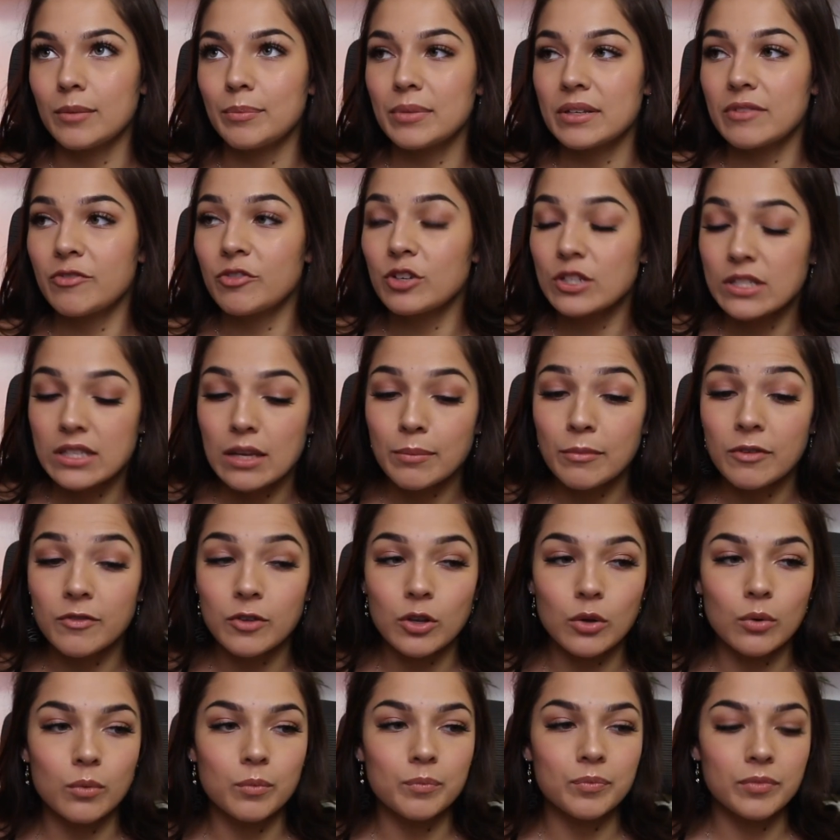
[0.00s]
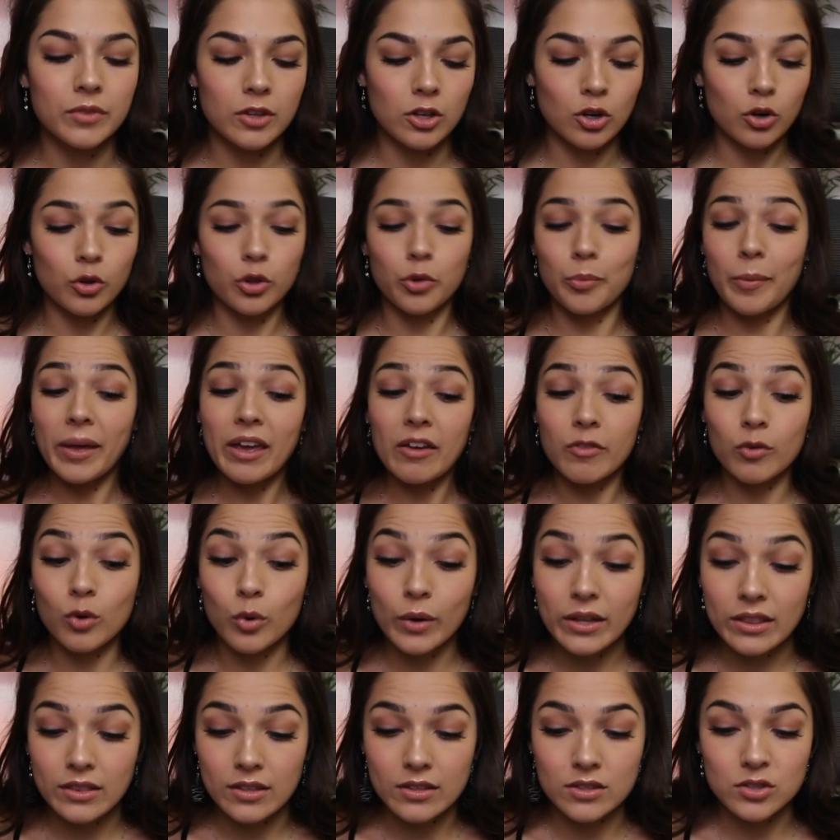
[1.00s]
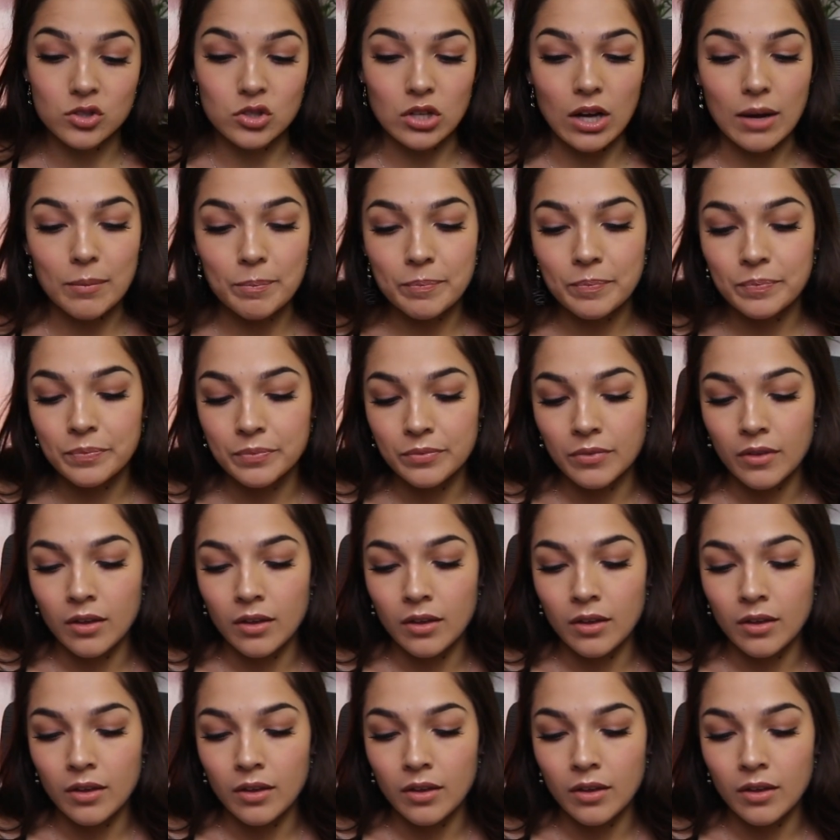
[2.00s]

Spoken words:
but for some of you, you know, you may have quit this job.